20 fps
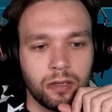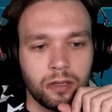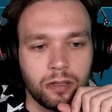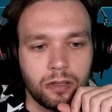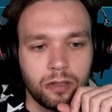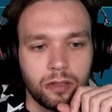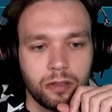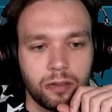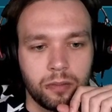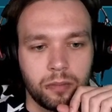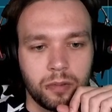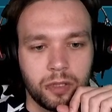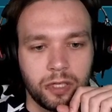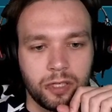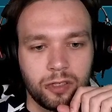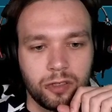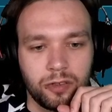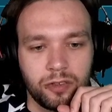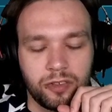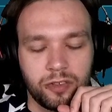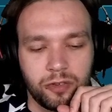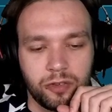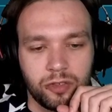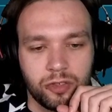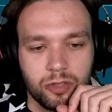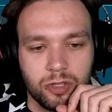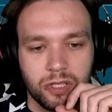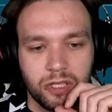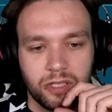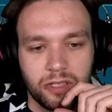I noticed it
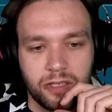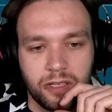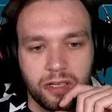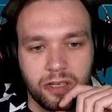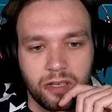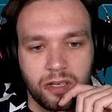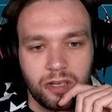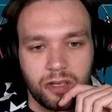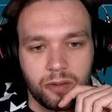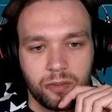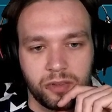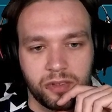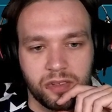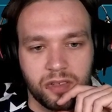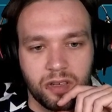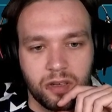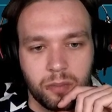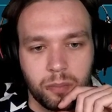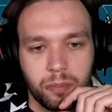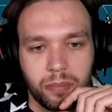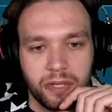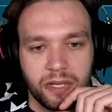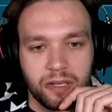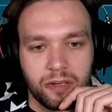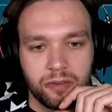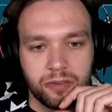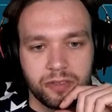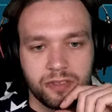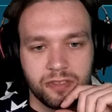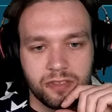was trending down and it was gonna
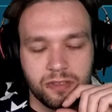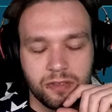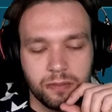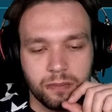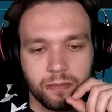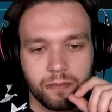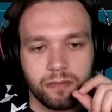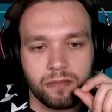bounce.